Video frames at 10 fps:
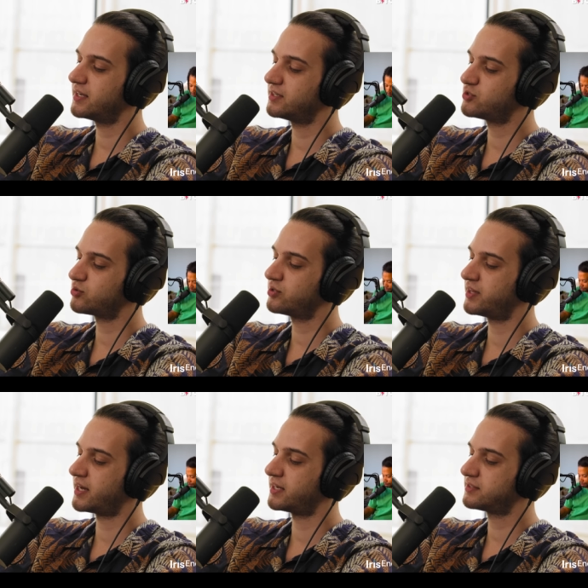
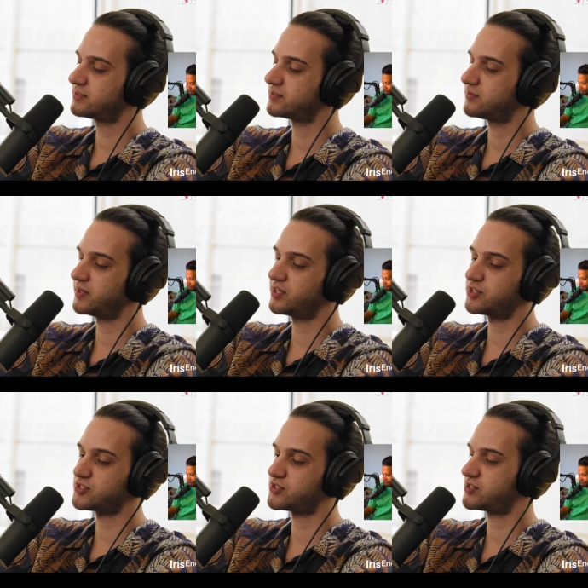enjoyed that
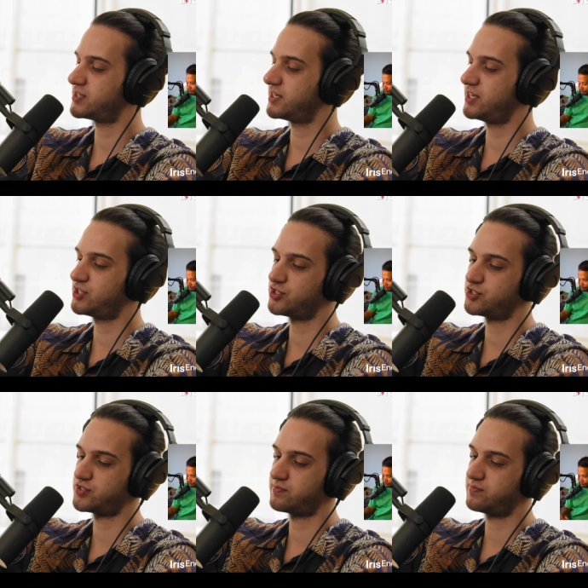because
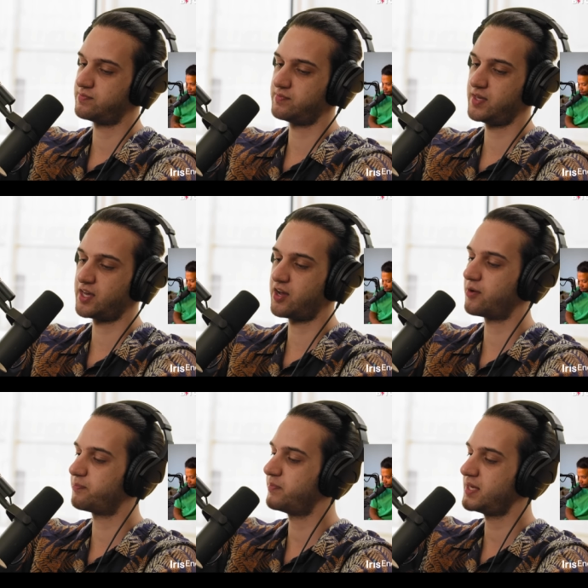it
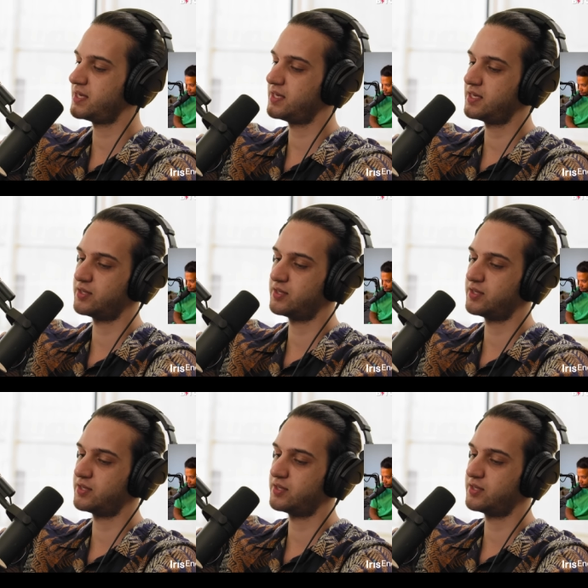got me